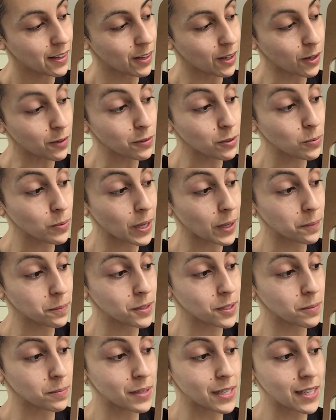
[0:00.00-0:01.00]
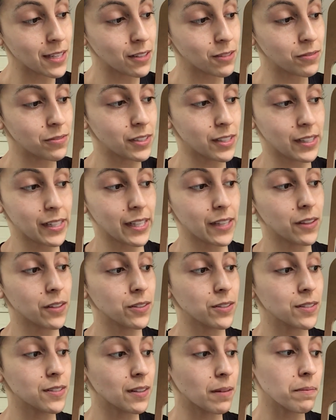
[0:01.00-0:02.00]
Overwhelmed to me can feel like
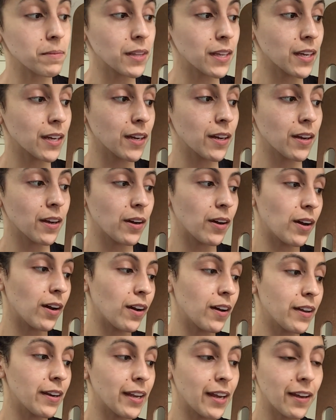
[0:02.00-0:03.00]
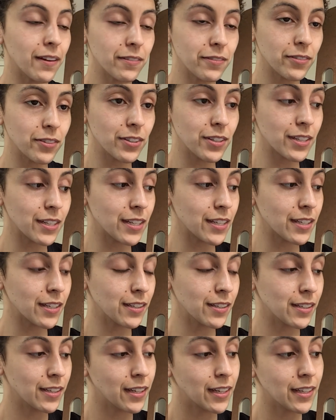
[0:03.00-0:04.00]
there's something on
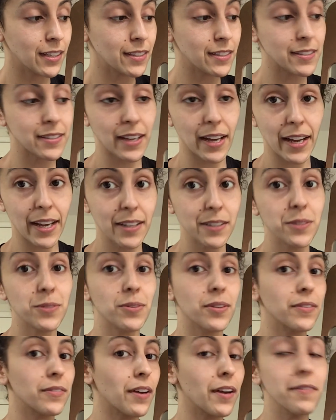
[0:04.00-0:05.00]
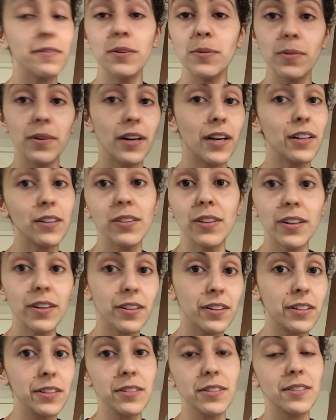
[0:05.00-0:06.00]
every side, sort of everywhere I
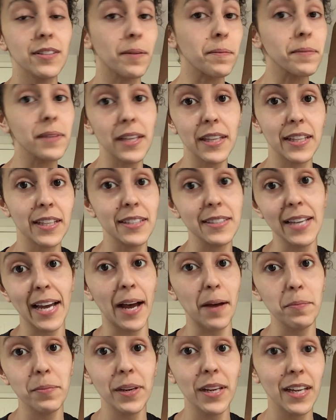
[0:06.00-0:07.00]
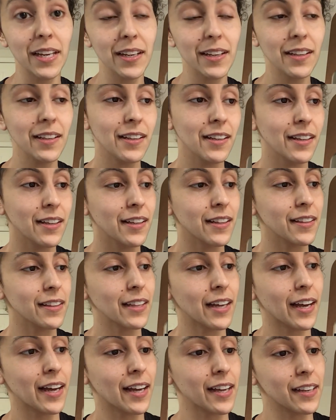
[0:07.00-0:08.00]
look, there's something that's happening
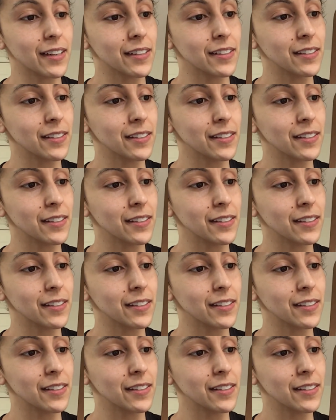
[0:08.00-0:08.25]
that